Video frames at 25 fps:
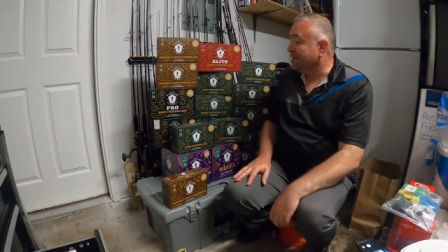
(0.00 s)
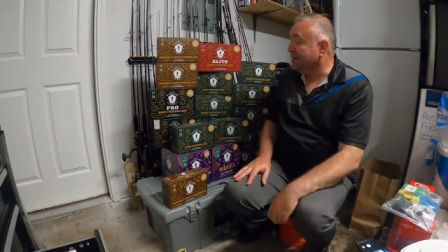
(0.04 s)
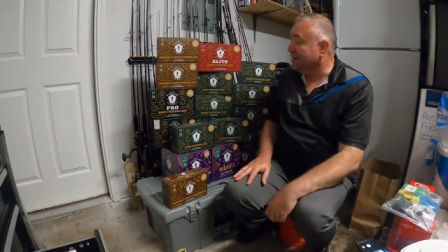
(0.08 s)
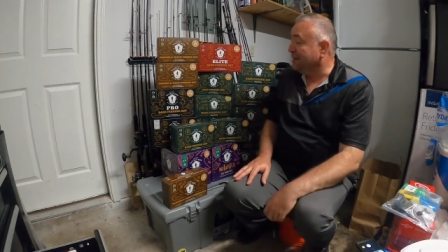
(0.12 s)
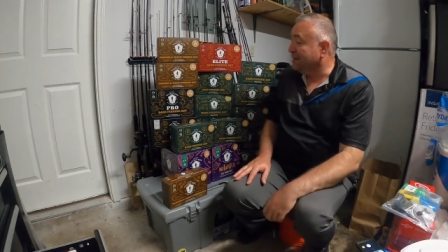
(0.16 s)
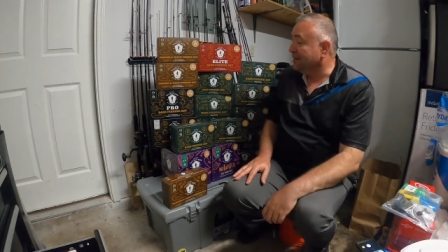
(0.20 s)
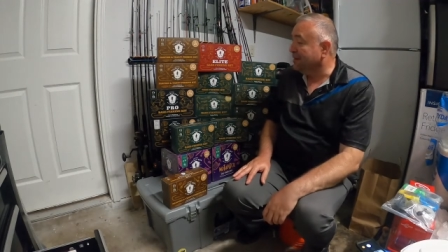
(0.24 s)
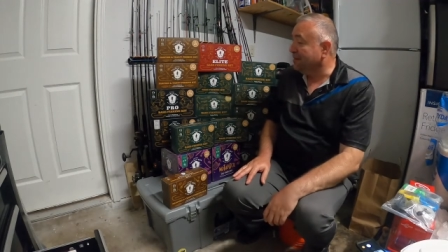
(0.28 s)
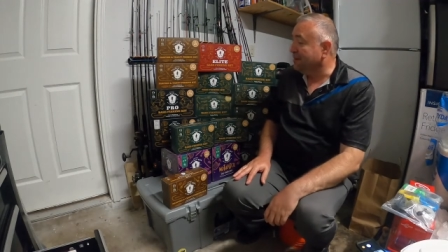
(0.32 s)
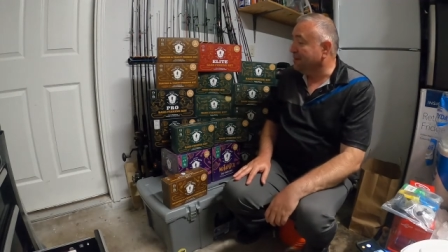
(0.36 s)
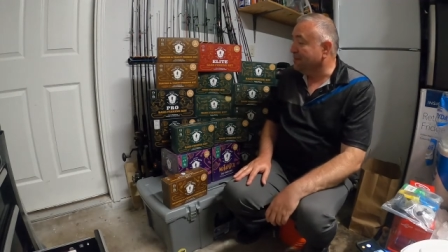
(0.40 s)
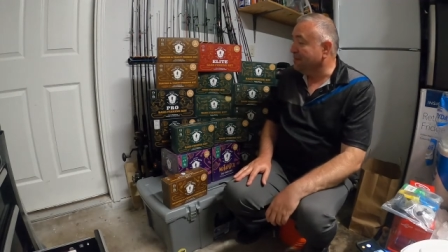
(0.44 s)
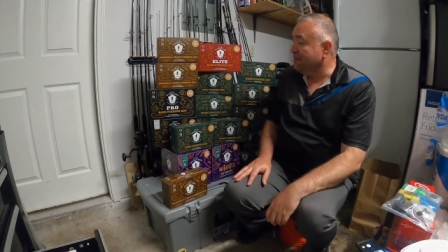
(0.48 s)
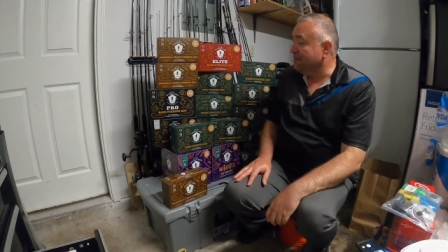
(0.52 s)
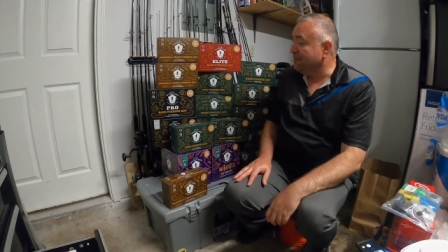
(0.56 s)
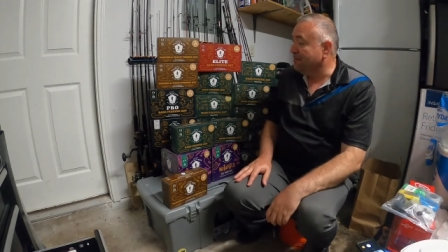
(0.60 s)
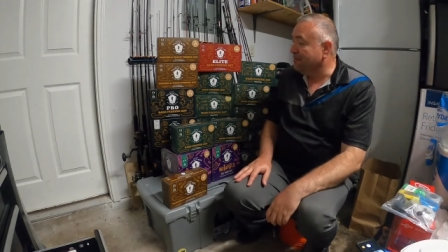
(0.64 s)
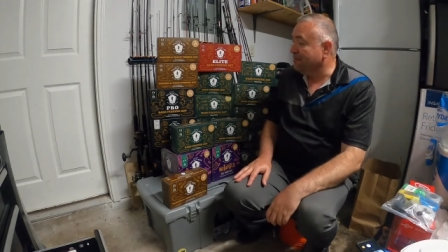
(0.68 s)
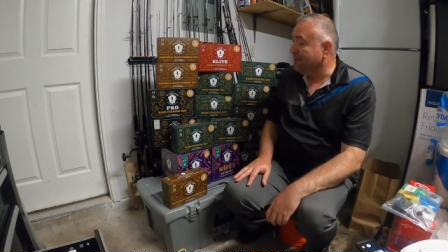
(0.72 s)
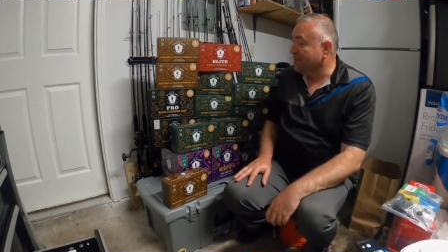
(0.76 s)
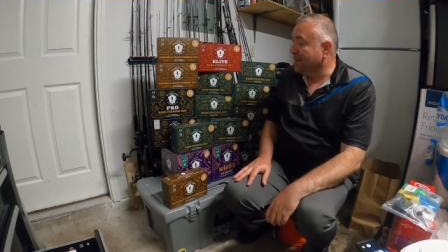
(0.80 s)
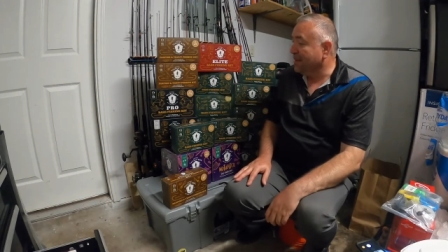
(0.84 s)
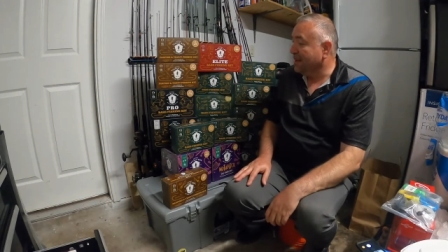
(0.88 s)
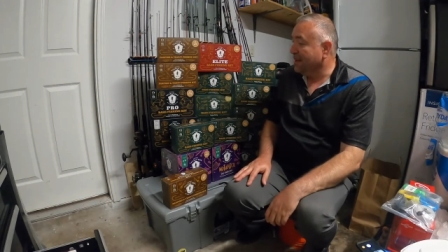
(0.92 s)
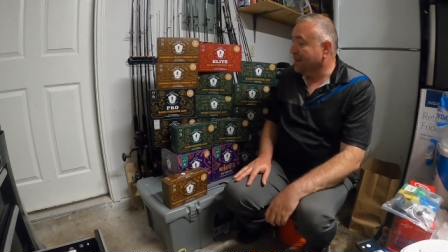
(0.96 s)
Um,
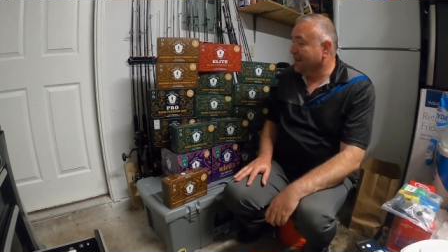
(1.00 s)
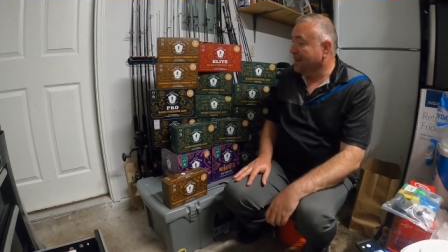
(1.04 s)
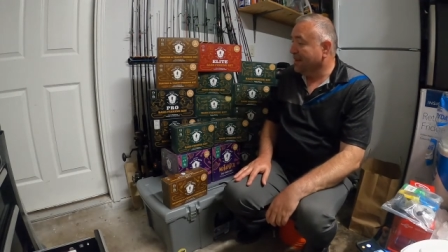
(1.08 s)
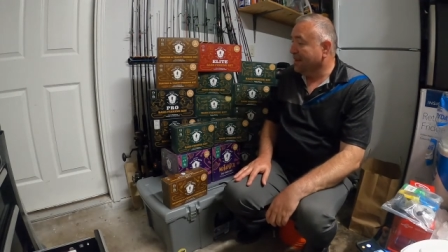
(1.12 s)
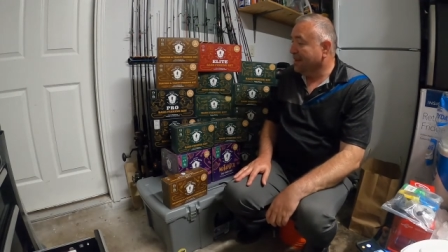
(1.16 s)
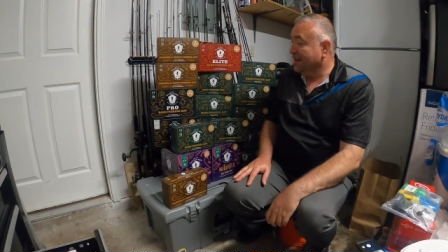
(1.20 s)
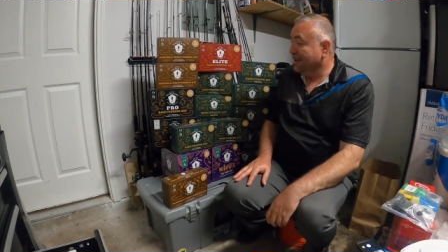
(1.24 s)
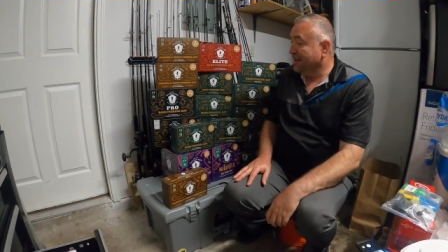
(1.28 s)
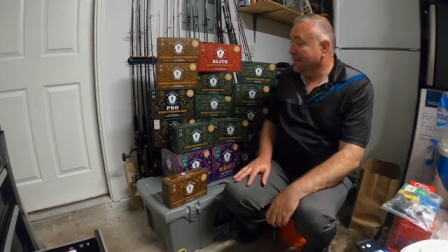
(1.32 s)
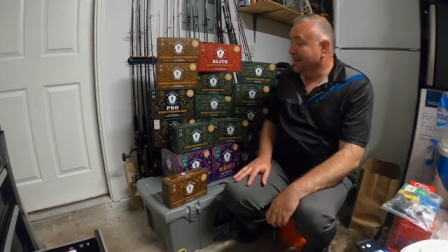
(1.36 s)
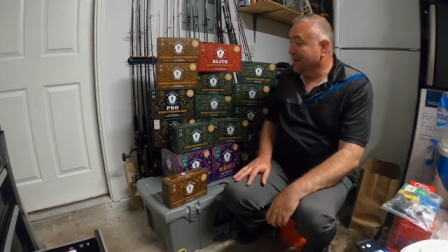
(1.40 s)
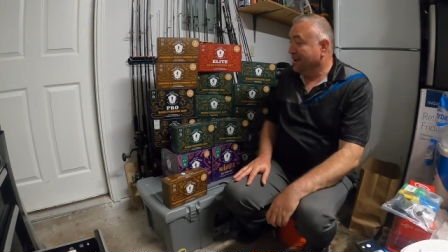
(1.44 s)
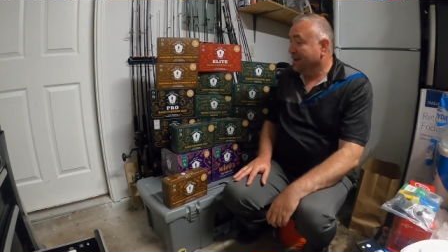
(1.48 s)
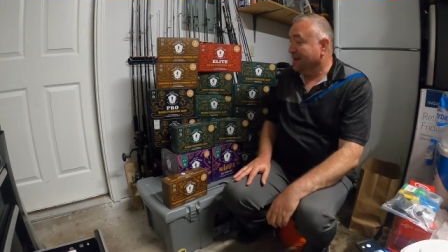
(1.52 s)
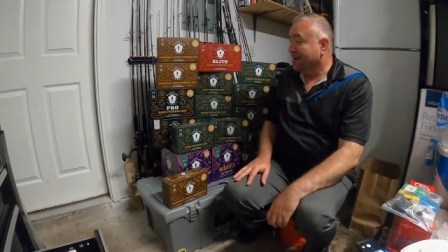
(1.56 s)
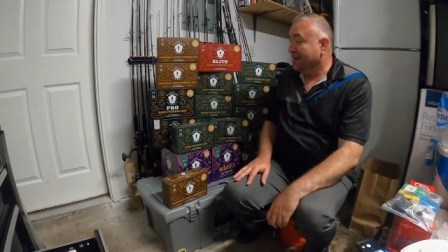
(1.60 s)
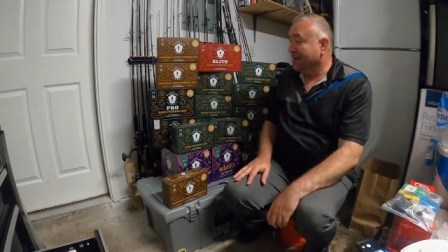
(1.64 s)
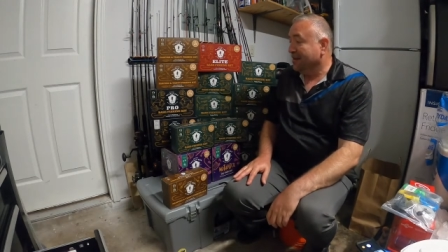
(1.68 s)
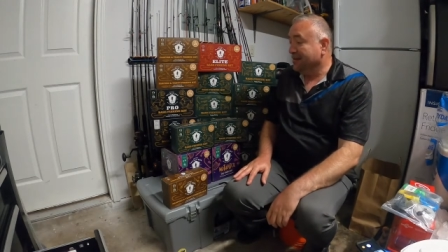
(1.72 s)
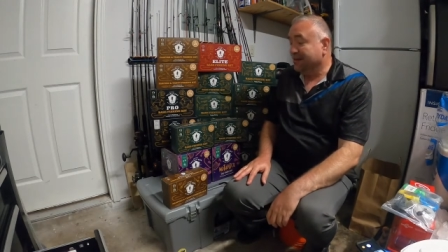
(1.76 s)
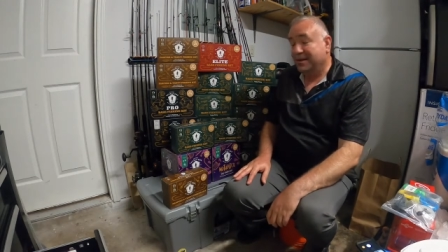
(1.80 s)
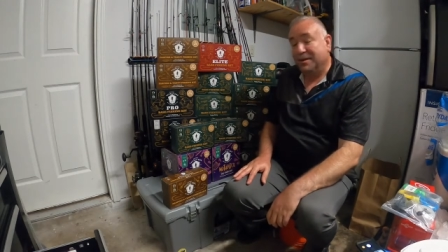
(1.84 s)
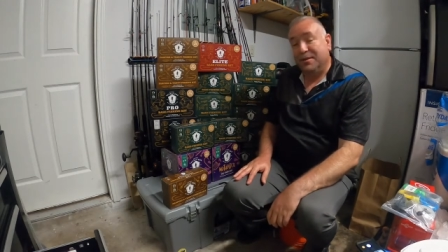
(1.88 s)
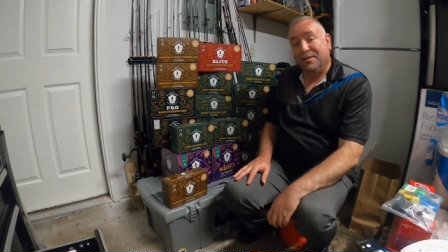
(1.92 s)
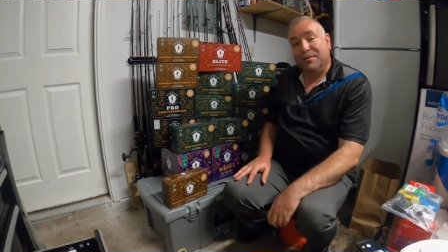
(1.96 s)
yeah,
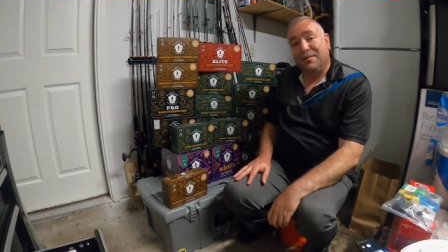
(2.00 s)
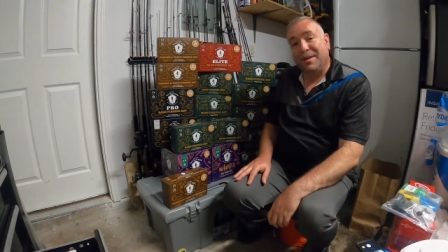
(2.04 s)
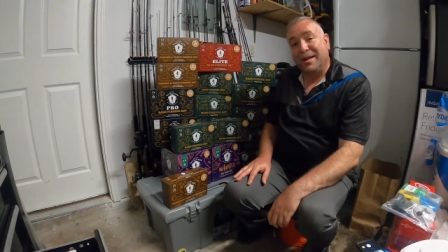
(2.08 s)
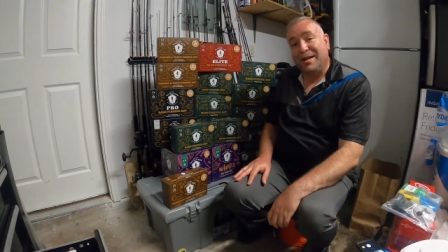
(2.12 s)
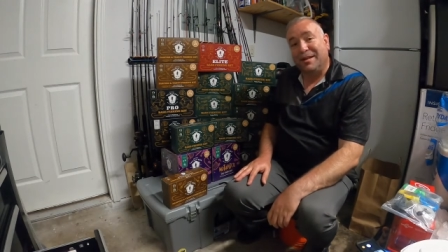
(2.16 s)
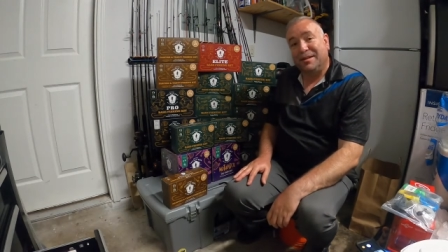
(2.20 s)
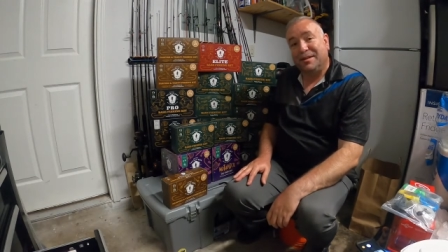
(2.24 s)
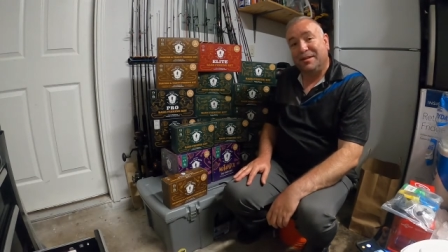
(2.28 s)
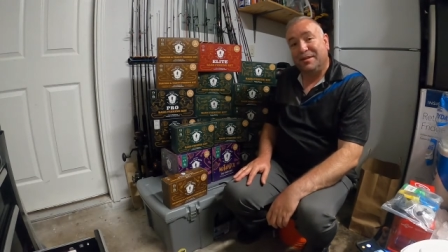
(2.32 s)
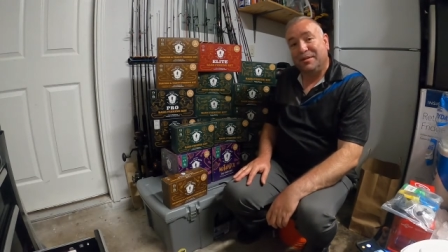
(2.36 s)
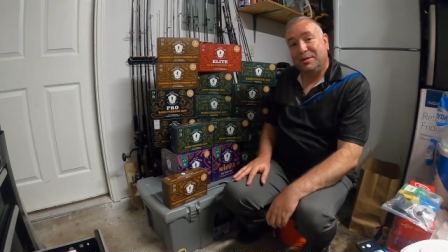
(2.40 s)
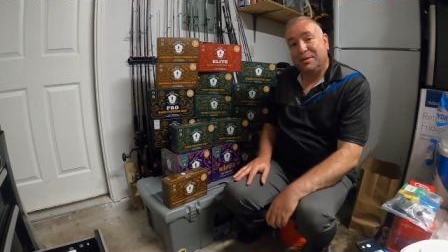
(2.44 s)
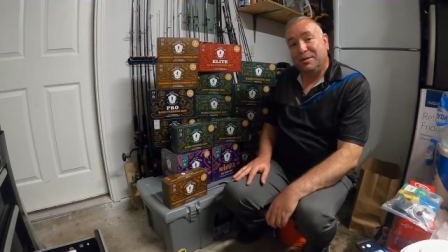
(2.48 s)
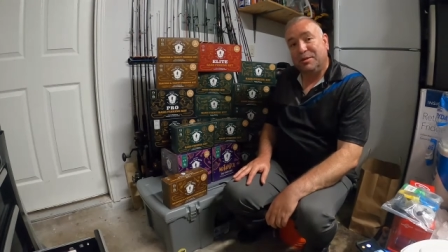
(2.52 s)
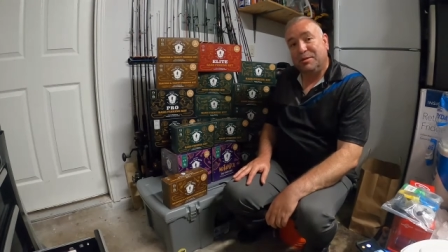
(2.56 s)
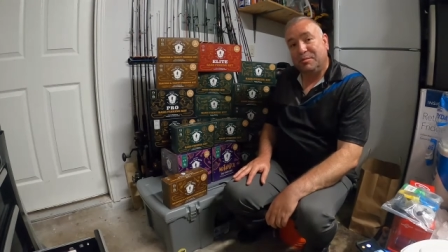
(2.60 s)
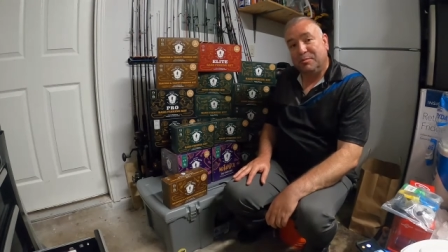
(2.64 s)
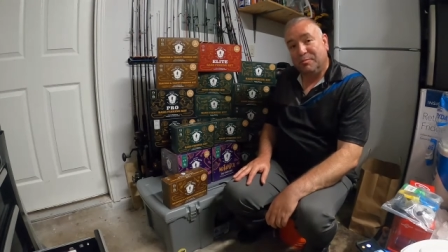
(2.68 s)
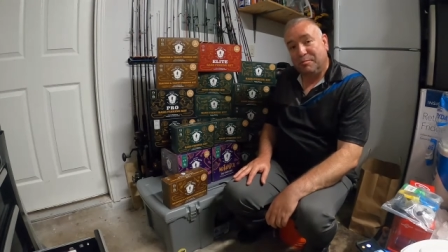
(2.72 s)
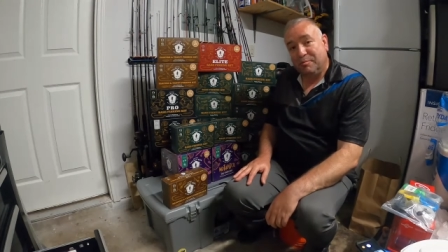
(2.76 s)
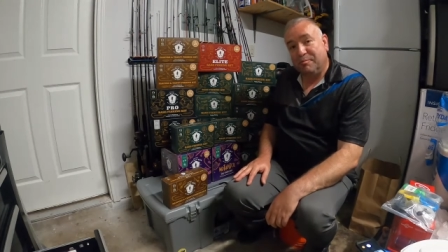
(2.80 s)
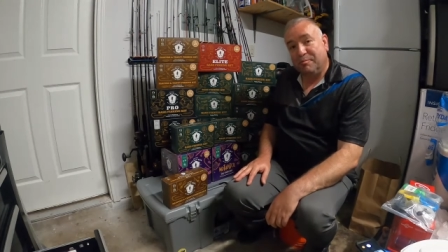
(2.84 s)
so that's